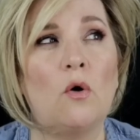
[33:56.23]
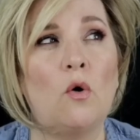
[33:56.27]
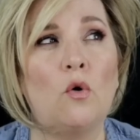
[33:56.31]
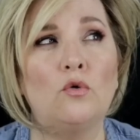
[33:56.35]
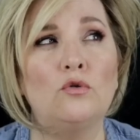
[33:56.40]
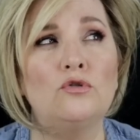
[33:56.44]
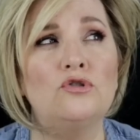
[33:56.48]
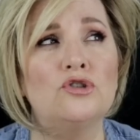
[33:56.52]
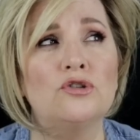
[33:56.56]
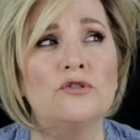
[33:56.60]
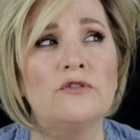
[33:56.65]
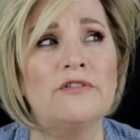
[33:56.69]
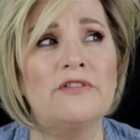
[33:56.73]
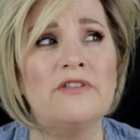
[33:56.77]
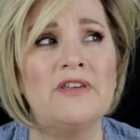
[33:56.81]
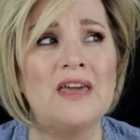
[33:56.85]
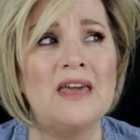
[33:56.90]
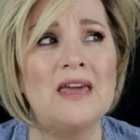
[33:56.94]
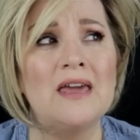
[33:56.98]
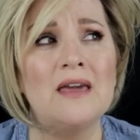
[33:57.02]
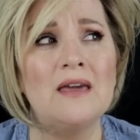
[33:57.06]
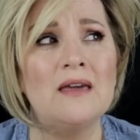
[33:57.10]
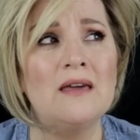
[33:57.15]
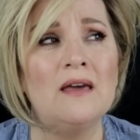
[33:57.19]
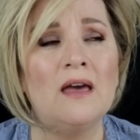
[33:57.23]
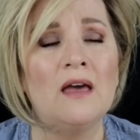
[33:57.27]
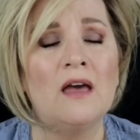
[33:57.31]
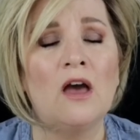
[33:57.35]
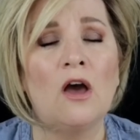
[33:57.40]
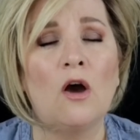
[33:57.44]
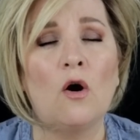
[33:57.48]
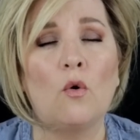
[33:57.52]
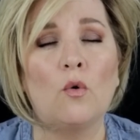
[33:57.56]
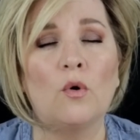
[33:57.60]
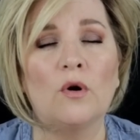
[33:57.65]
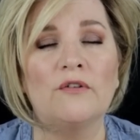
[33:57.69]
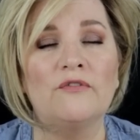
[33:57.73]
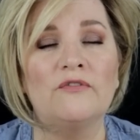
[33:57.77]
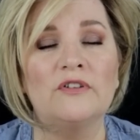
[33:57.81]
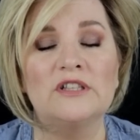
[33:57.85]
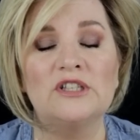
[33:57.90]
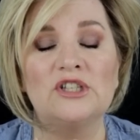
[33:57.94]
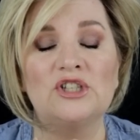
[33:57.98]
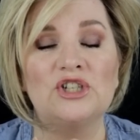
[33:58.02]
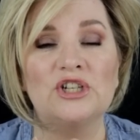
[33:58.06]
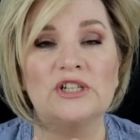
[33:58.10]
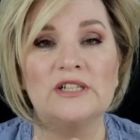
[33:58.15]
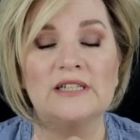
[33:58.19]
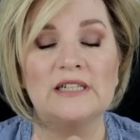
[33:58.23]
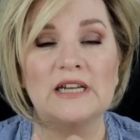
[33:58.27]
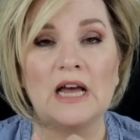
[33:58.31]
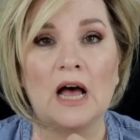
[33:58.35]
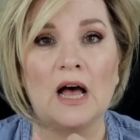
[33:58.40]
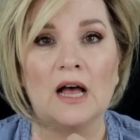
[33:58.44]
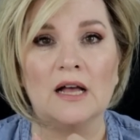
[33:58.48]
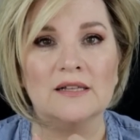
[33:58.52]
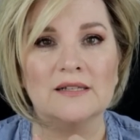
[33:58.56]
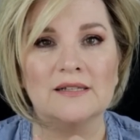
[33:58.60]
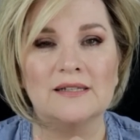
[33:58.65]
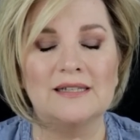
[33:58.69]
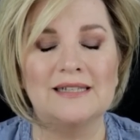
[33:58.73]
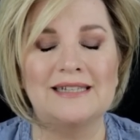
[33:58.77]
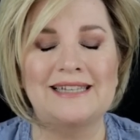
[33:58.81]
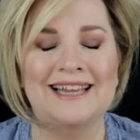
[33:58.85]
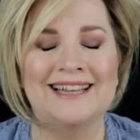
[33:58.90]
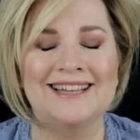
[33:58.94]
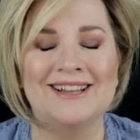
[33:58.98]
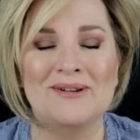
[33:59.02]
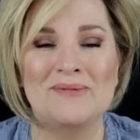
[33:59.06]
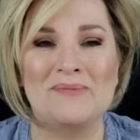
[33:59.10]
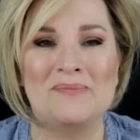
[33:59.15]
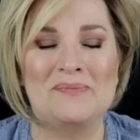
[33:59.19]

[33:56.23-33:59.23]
older thing or if it's just us,